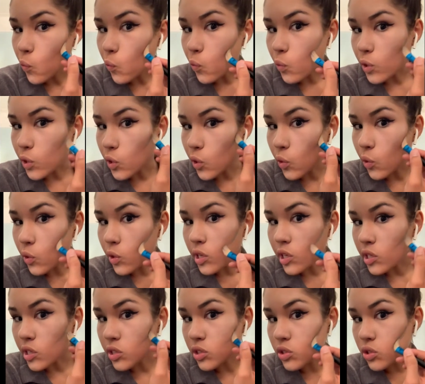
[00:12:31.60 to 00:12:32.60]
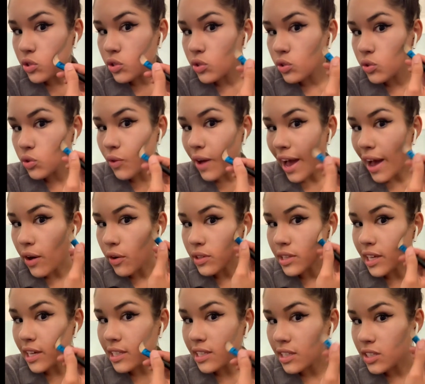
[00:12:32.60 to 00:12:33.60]
we're going to
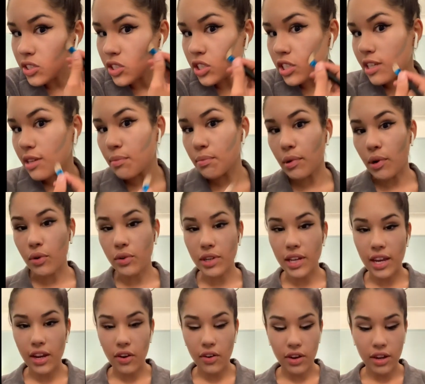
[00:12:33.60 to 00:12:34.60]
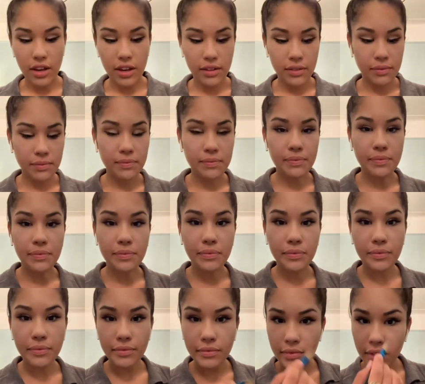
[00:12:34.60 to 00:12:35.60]
outline the cheekbone area,
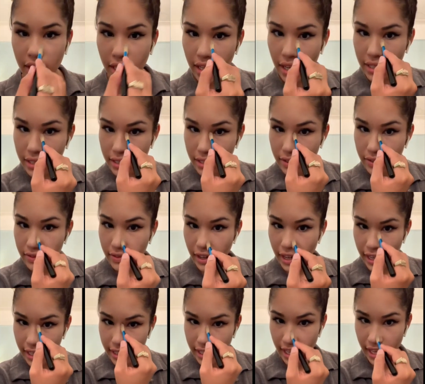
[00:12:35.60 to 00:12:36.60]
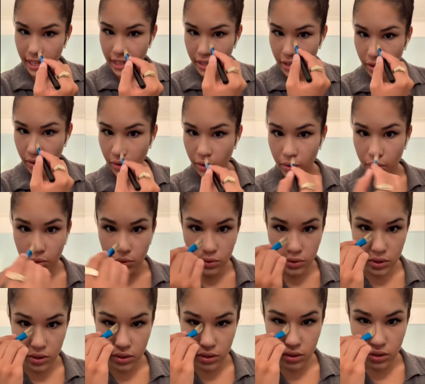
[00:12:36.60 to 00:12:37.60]
define that
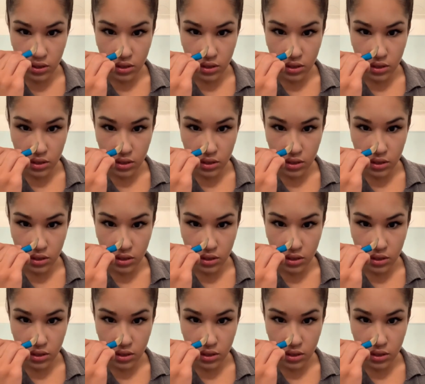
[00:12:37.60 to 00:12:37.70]
nose,